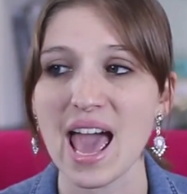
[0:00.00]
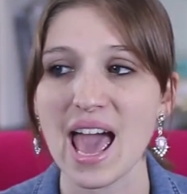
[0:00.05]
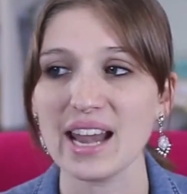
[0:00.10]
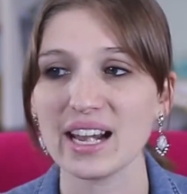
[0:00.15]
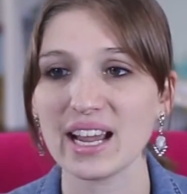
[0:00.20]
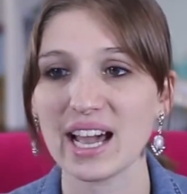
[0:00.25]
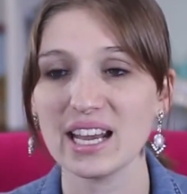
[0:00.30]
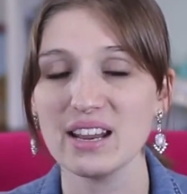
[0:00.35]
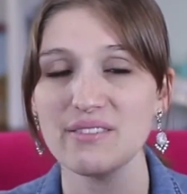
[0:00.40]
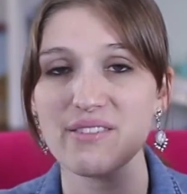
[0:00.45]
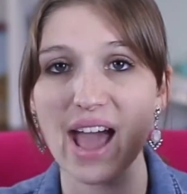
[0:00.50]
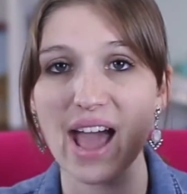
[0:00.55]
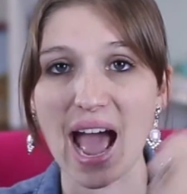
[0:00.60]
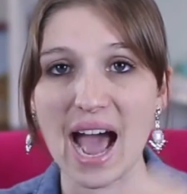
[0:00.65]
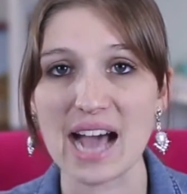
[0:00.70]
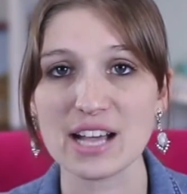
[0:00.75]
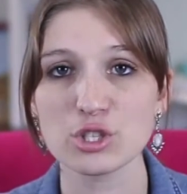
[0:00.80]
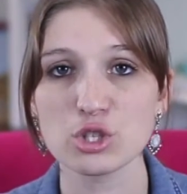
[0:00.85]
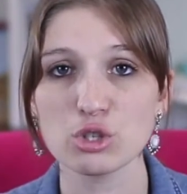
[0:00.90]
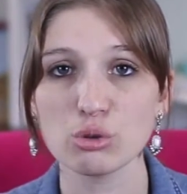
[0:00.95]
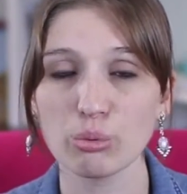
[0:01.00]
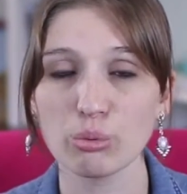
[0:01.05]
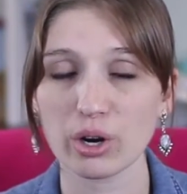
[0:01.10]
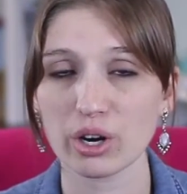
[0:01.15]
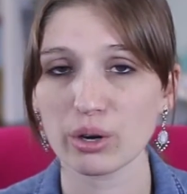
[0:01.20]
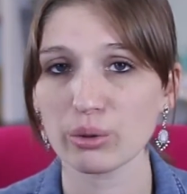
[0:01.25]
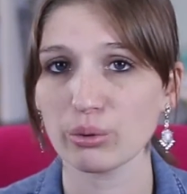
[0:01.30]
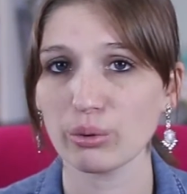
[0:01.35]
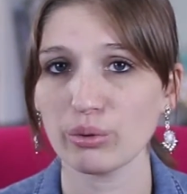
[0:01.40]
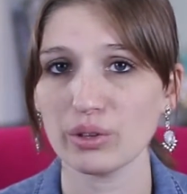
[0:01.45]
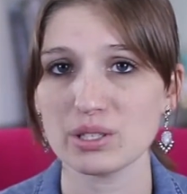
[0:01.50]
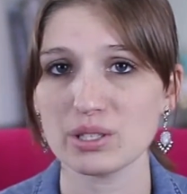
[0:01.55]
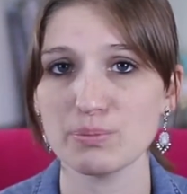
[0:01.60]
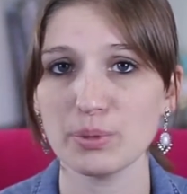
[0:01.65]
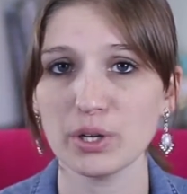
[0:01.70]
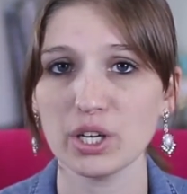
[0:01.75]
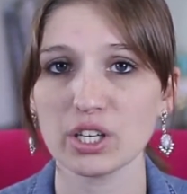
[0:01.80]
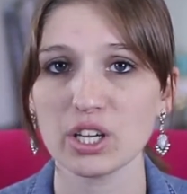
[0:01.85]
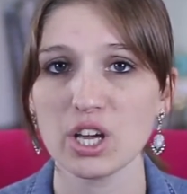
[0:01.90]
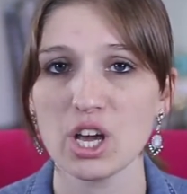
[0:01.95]
and kind of as you work through this
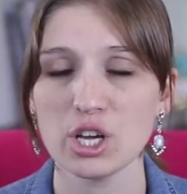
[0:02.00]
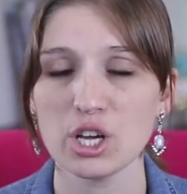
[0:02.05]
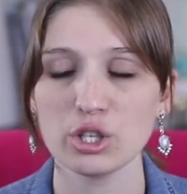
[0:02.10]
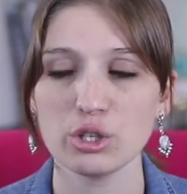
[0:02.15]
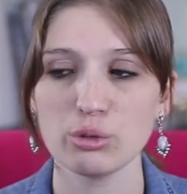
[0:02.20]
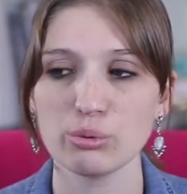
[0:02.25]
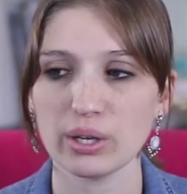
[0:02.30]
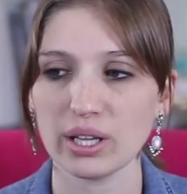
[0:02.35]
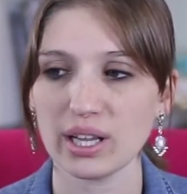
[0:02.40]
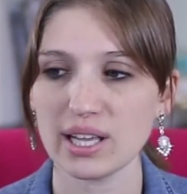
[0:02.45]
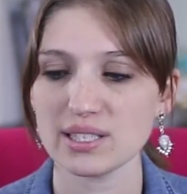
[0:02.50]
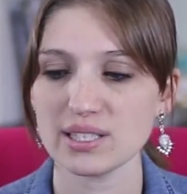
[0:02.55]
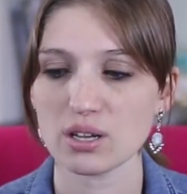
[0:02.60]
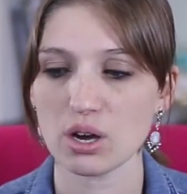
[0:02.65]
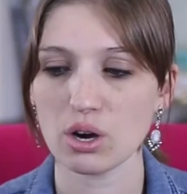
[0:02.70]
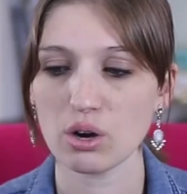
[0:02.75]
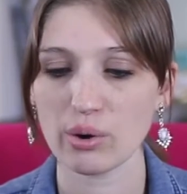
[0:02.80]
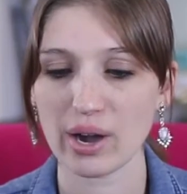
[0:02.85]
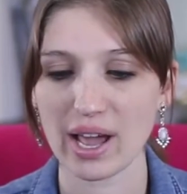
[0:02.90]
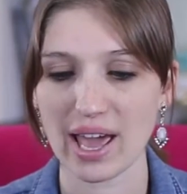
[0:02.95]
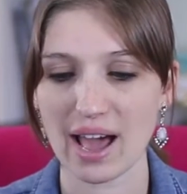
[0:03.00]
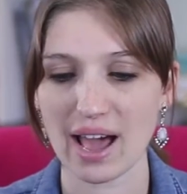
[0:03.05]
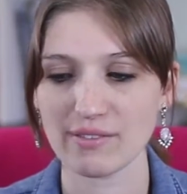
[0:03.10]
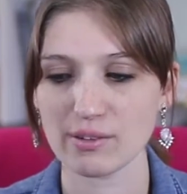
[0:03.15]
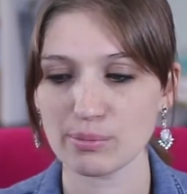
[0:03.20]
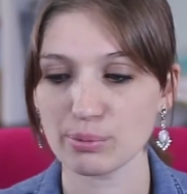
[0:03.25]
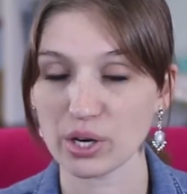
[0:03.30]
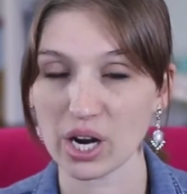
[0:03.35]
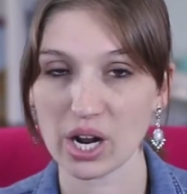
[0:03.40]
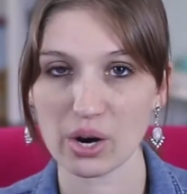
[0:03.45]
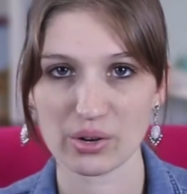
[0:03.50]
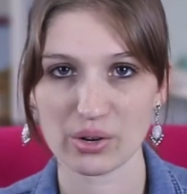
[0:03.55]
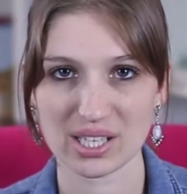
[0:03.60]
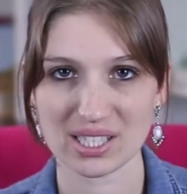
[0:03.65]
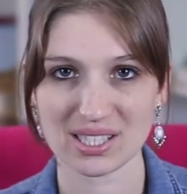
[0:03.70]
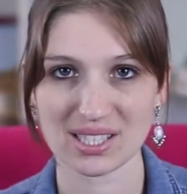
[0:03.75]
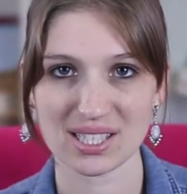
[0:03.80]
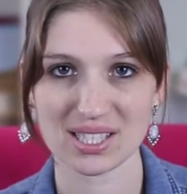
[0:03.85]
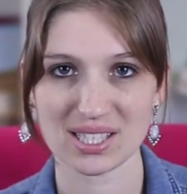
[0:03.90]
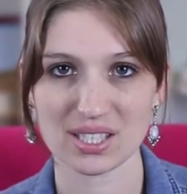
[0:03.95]
book, you realize, oh, I have a
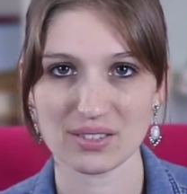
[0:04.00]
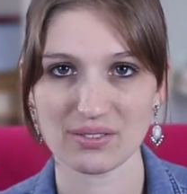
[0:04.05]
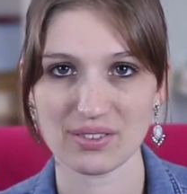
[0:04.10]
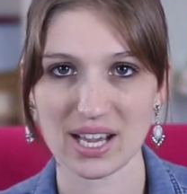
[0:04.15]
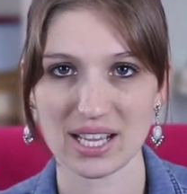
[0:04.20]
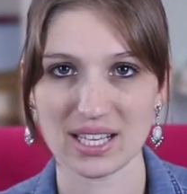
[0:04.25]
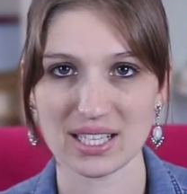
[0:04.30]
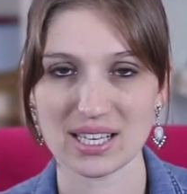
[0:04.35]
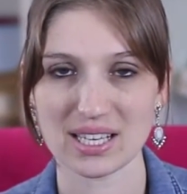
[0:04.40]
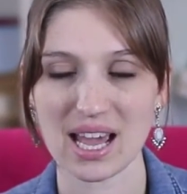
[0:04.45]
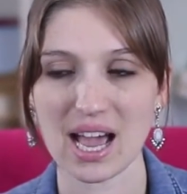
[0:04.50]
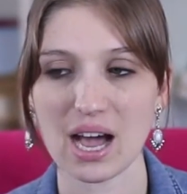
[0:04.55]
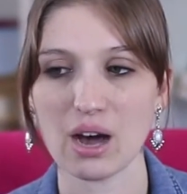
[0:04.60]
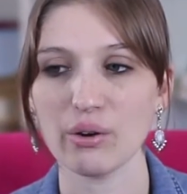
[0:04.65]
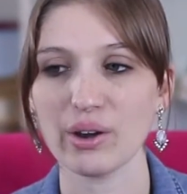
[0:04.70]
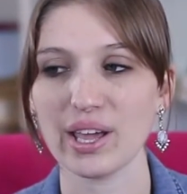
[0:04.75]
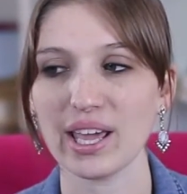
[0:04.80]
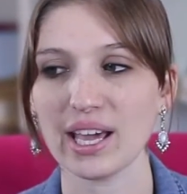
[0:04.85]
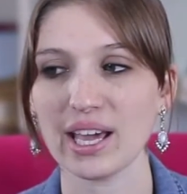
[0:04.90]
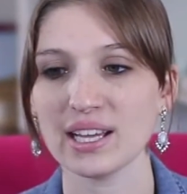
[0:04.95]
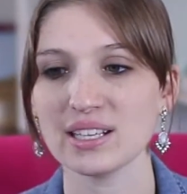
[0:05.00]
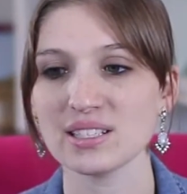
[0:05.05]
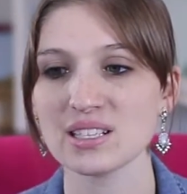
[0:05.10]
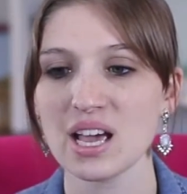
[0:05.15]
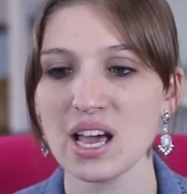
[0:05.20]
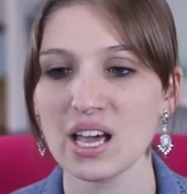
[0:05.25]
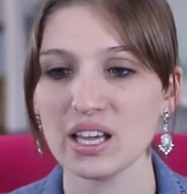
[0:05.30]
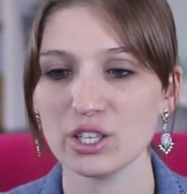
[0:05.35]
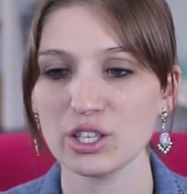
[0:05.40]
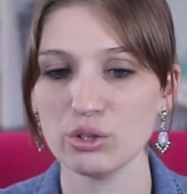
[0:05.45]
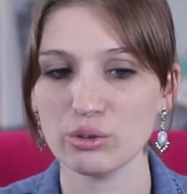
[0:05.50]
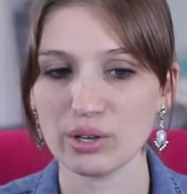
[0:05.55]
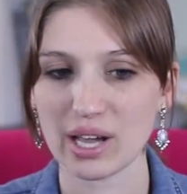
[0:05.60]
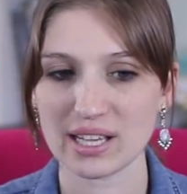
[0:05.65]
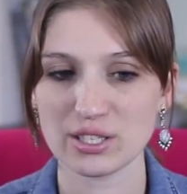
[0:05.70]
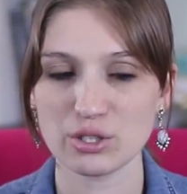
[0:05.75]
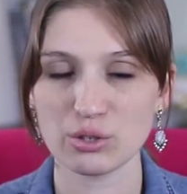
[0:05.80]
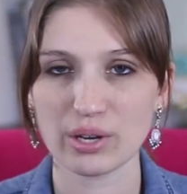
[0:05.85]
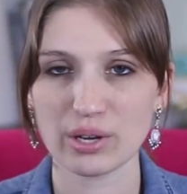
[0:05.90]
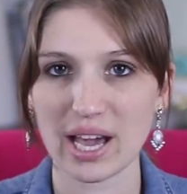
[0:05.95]
priorities list to find now, and you,
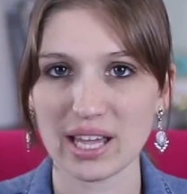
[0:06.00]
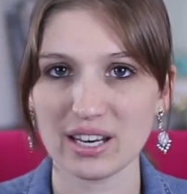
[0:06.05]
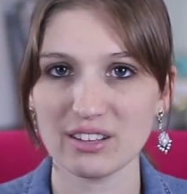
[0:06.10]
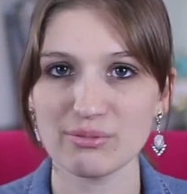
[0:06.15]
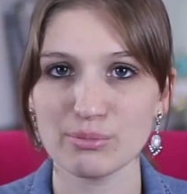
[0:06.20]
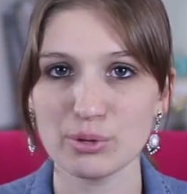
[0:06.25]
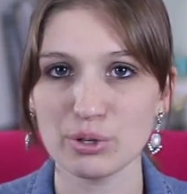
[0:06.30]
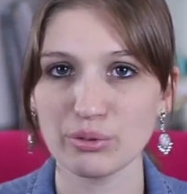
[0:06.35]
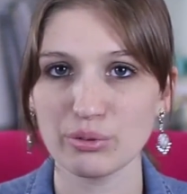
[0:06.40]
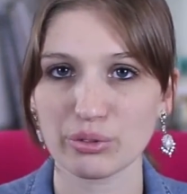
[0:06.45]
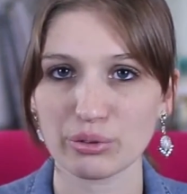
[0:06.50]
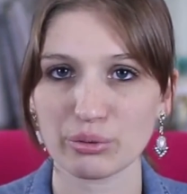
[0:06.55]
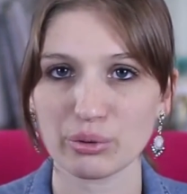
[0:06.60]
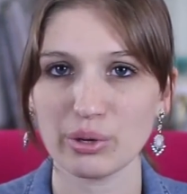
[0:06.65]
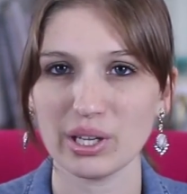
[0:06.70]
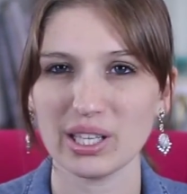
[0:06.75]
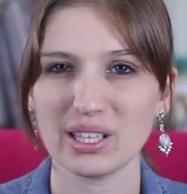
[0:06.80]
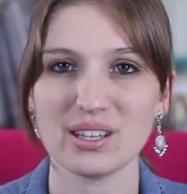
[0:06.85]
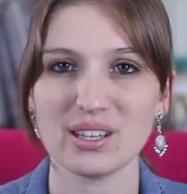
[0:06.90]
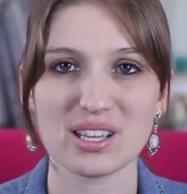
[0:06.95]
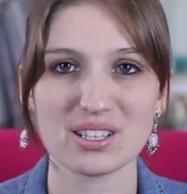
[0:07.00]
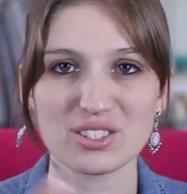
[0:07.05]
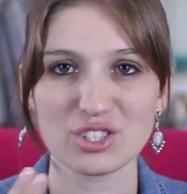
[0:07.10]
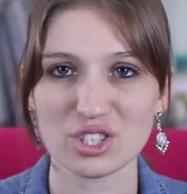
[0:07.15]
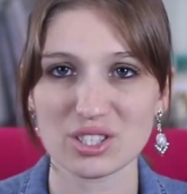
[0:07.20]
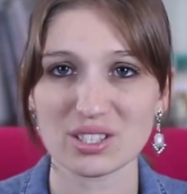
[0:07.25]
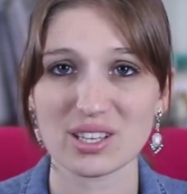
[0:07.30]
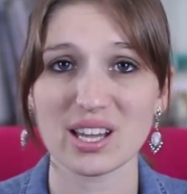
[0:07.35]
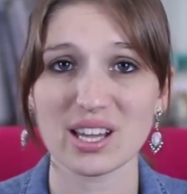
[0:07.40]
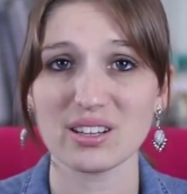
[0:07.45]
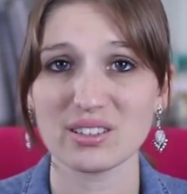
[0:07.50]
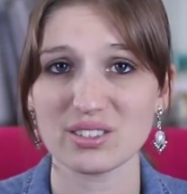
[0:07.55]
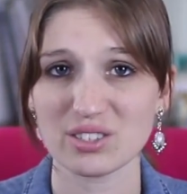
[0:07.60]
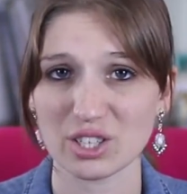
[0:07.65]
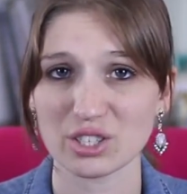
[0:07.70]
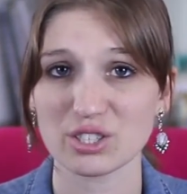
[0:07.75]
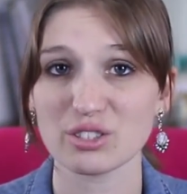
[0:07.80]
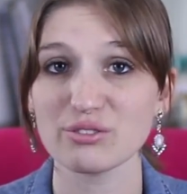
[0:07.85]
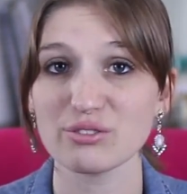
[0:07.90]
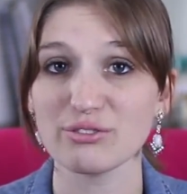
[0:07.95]
as you kind of move through it, things just kind of
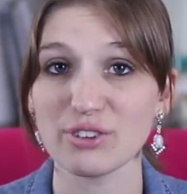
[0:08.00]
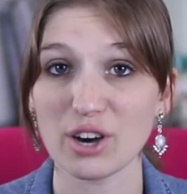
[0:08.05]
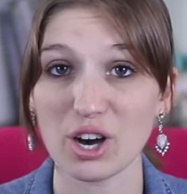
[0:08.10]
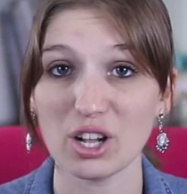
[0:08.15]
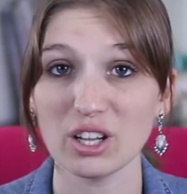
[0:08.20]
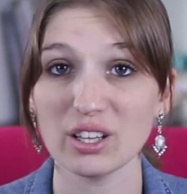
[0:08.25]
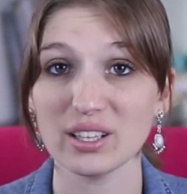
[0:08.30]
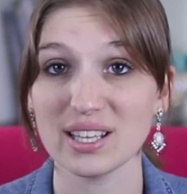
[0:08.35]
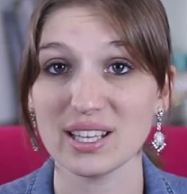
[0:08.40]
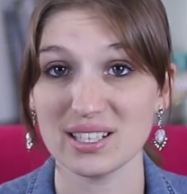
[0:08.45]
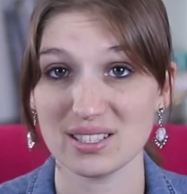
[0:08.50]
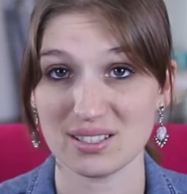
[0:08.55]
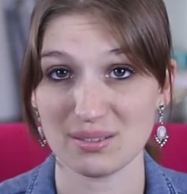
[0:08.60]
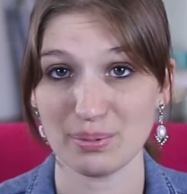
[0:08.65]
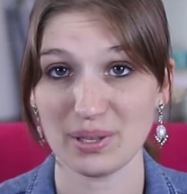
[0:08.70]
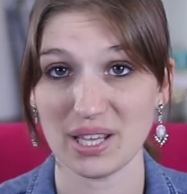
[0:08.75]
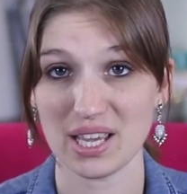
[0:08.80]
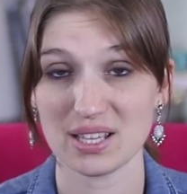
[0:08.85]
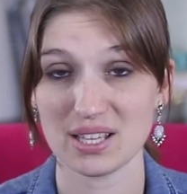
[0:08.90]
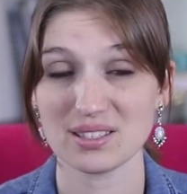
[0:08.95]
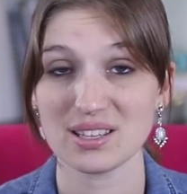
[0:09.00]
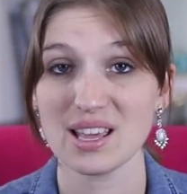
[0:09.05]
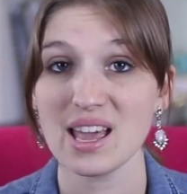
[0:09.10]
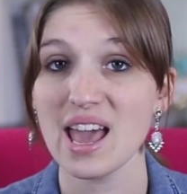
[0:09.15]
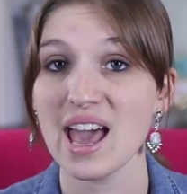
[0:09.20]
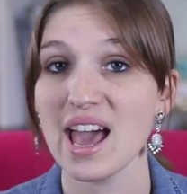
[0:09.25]
start to fall into place.